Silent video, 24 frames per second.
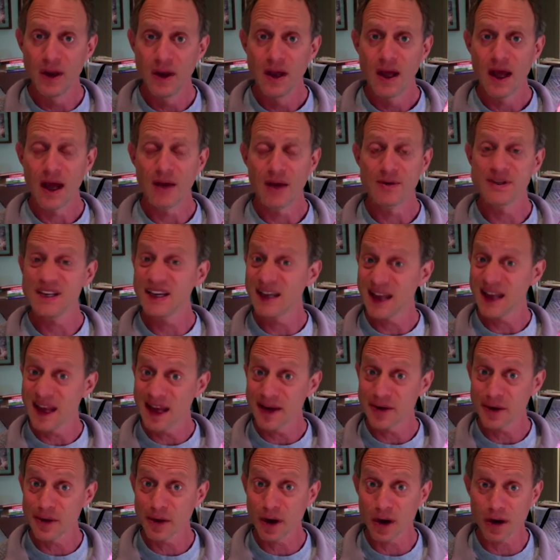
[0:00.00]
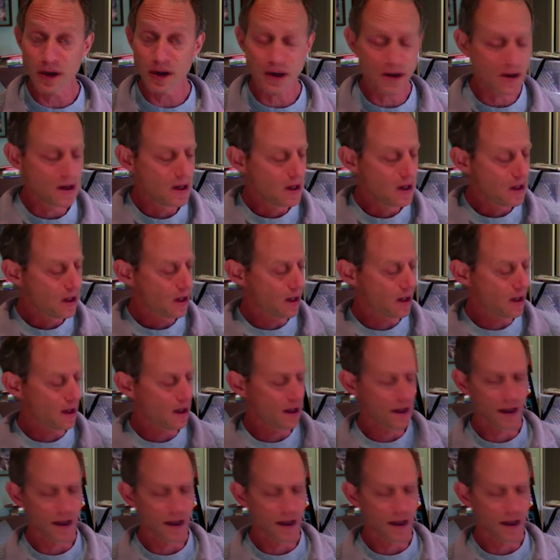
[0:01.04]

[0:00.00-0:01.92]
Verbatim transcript: I was in kindergarten. Uh,